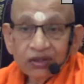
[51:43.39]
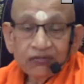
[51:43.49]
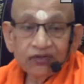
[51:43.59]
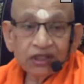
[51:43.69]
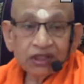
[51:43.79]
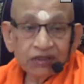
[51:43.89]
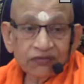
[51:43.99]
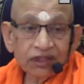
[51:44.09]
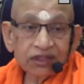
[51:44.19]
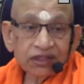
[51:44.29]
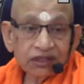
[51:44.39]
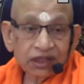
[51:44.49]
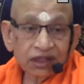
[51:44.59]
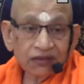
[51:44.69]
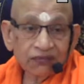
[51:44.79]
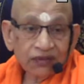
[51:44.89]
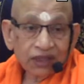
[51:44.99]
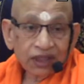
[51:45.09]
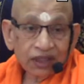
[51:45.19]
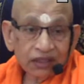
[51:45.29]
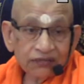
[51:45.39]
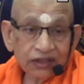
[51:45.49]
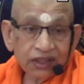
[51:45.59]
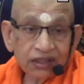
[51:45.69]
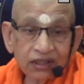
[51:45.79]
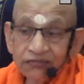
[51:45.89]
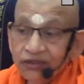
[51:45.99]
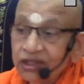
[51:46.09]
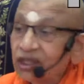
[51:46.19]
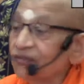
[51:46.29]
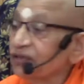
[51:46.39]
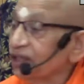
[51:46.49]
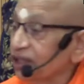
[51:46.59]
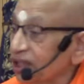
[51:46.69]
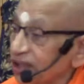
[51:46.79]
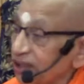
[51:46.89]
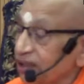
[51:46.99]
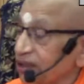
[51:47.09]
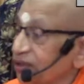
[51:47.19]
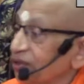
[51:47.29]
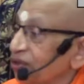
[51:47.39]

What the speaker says: which reveals itself as well as reveals everything else.